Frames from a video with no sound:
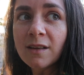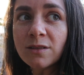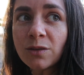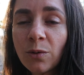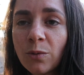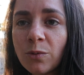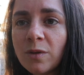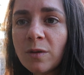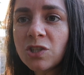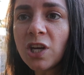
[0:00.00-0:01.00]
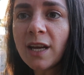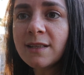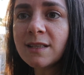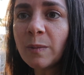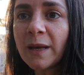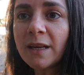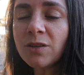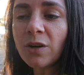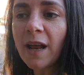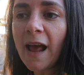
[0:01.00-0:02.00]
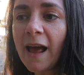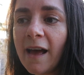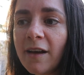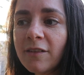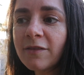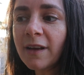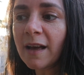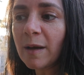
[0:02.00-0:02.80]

So the chickens and the pigs are going to have